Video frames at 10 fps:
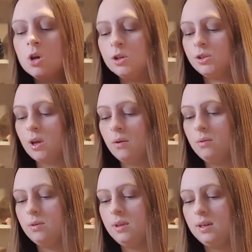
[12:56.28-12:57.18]
So
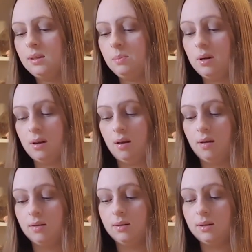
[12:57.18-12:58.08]
this
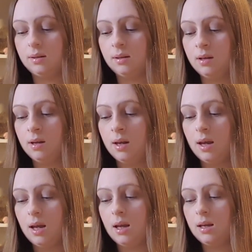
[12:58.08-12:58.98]
plant
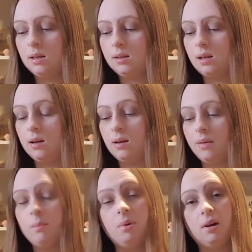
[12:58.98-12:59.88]
is
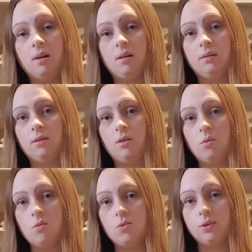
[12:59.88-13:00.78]
another plant that
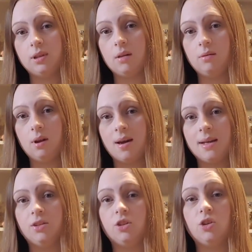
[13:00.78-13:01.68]
also
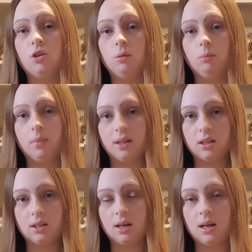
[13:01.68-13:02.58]
likes
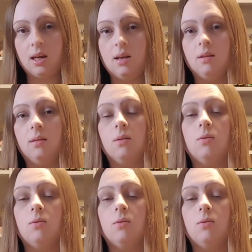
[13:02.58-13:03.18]
humidity, that